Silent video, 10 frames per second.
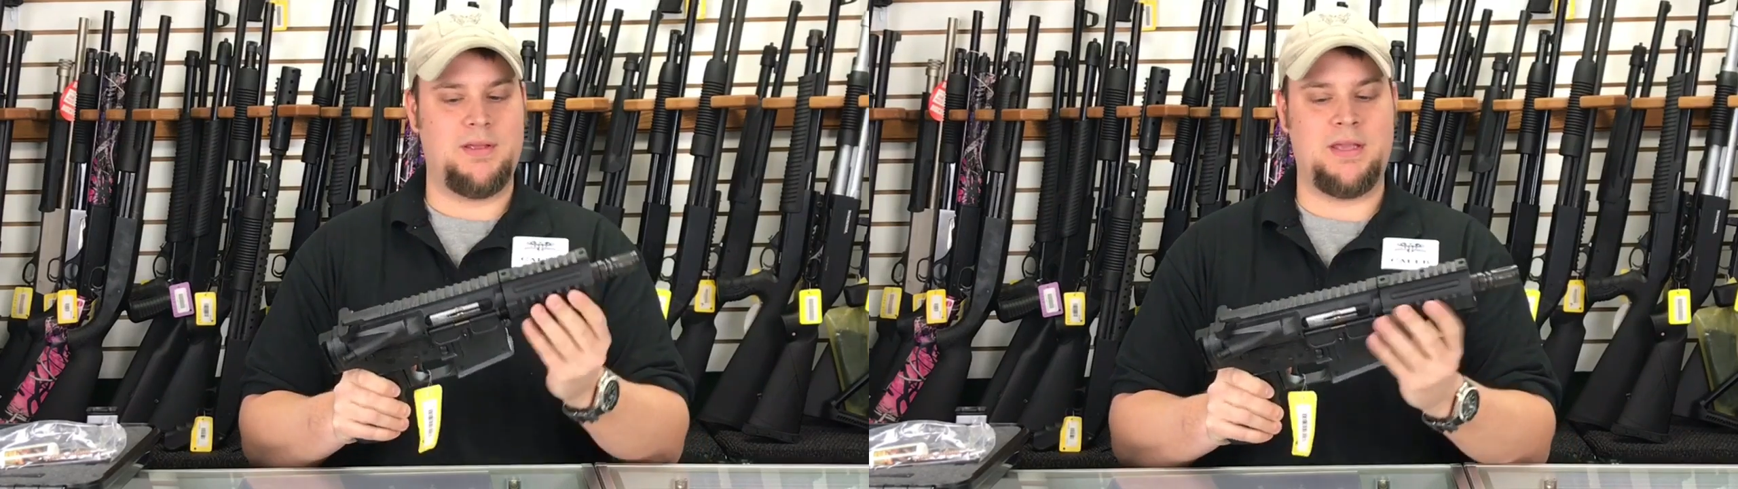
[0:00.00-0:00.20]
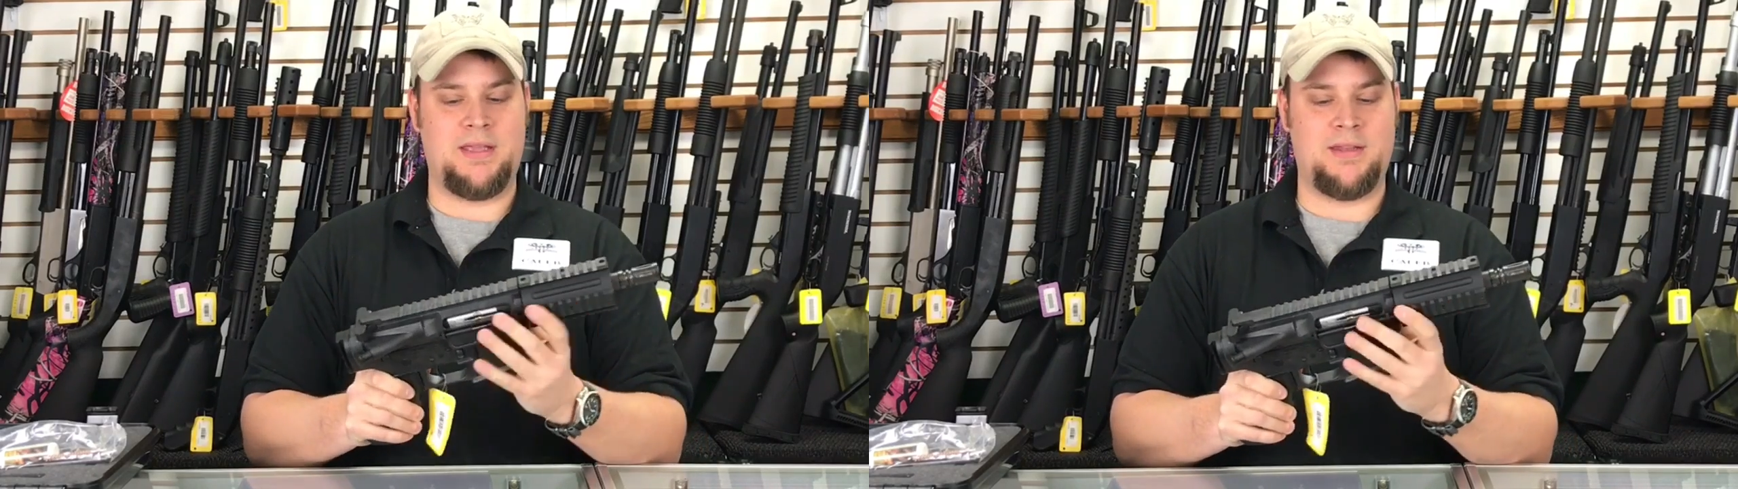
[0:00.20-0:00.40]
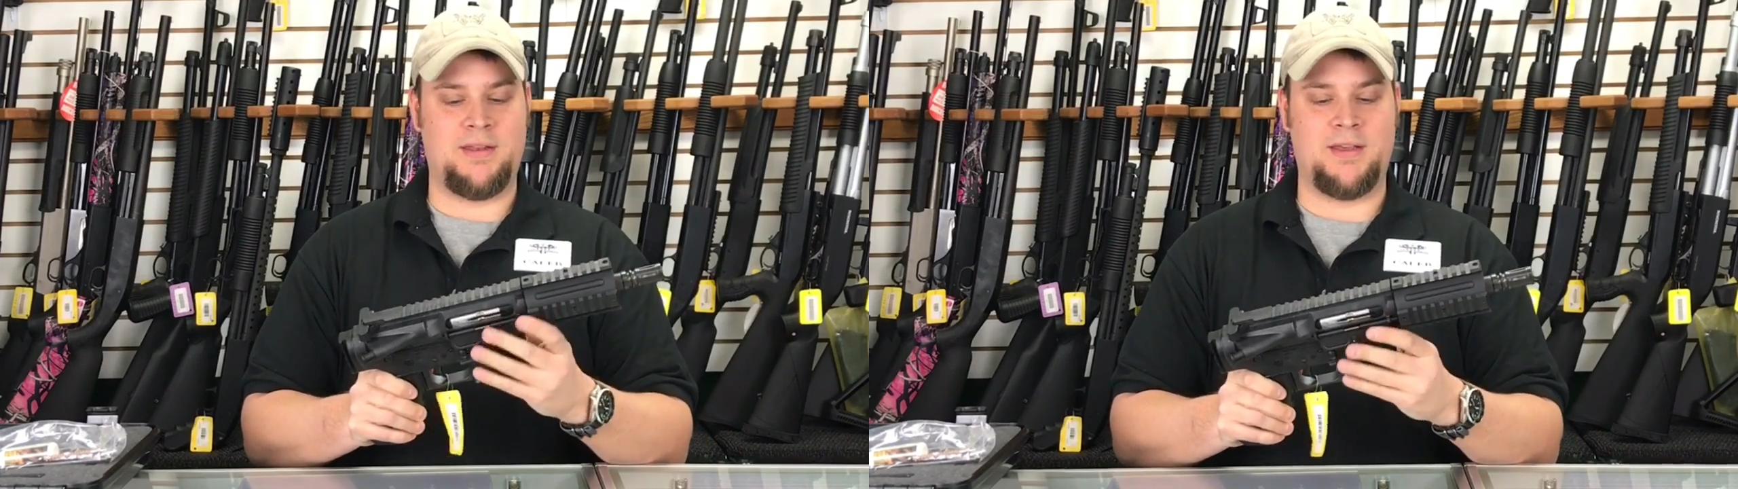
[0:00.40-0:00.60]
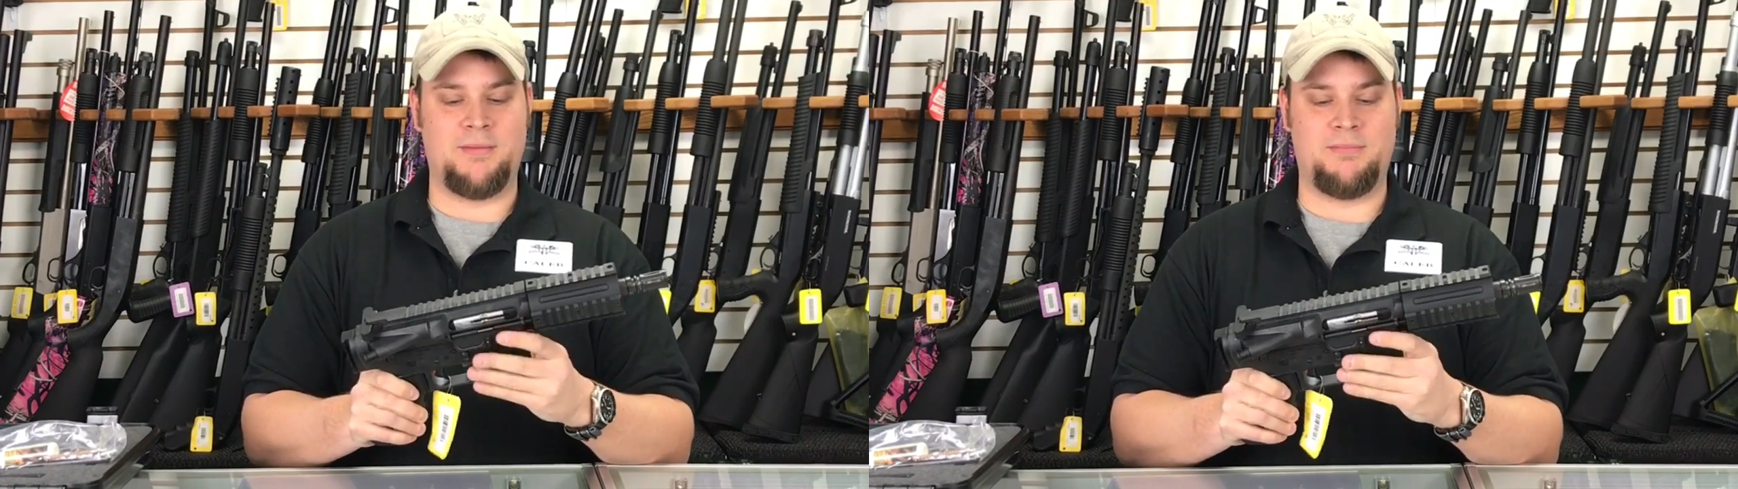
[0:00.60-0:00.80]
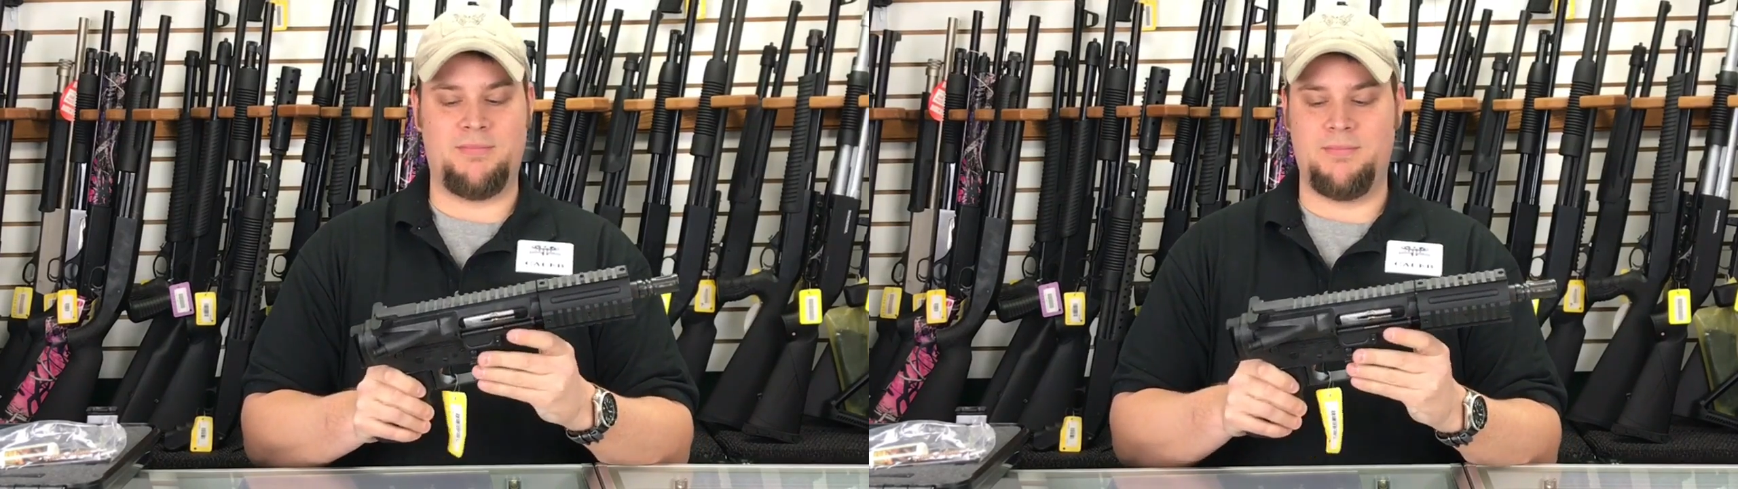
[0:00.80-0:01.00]
and
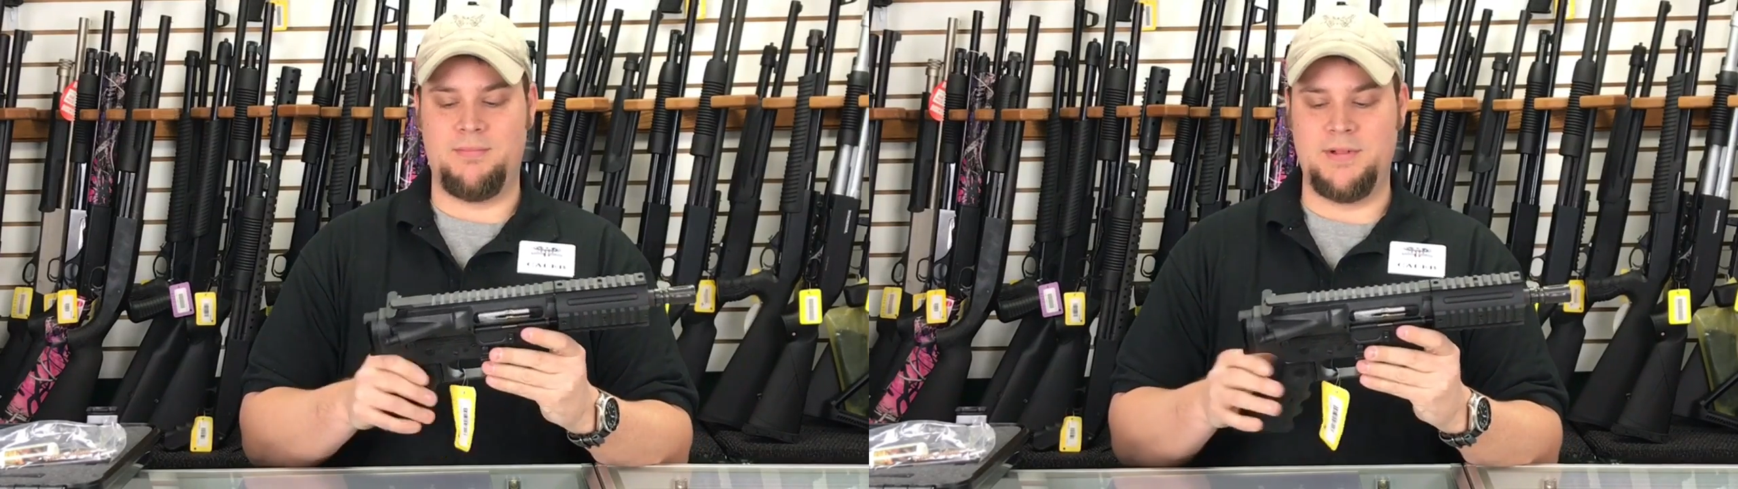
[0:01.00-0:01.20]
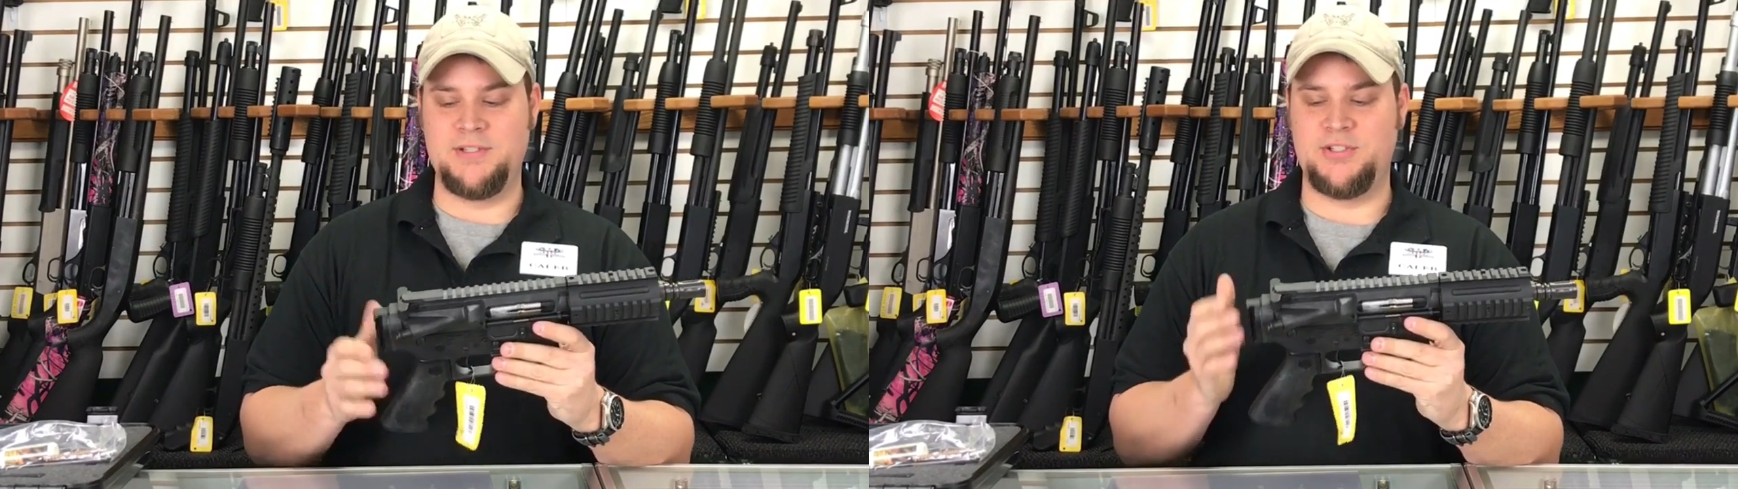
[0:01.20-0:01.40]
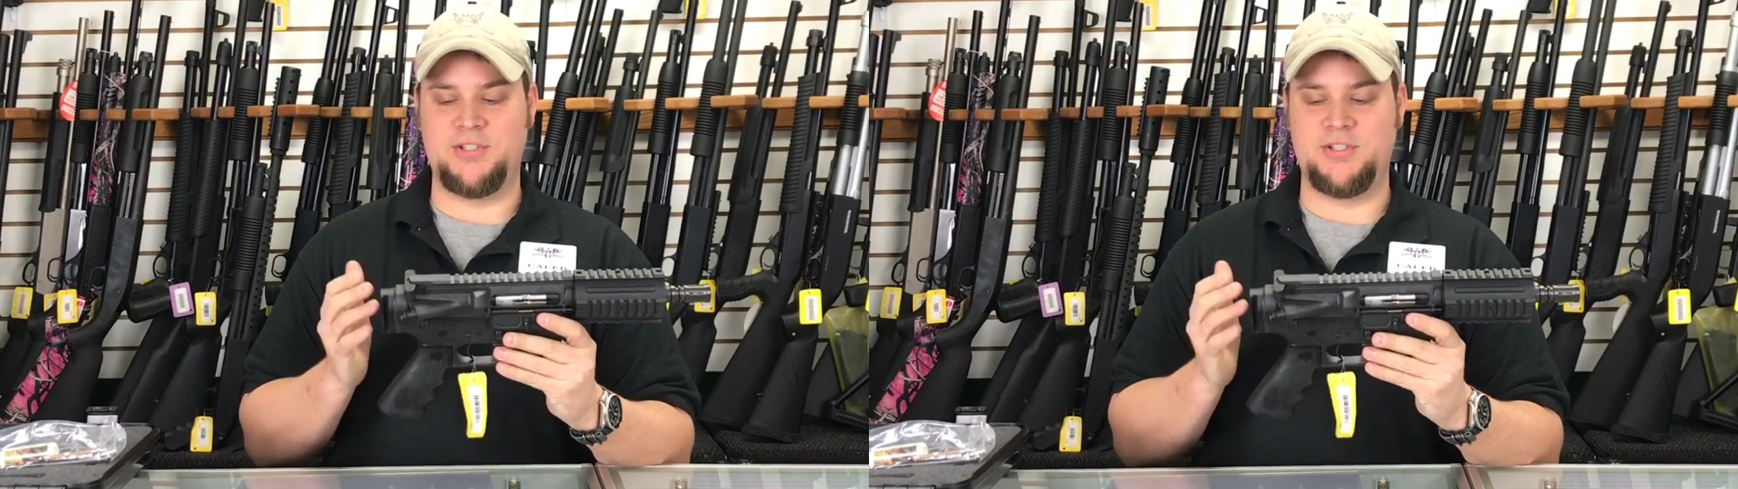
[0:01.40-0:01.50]
this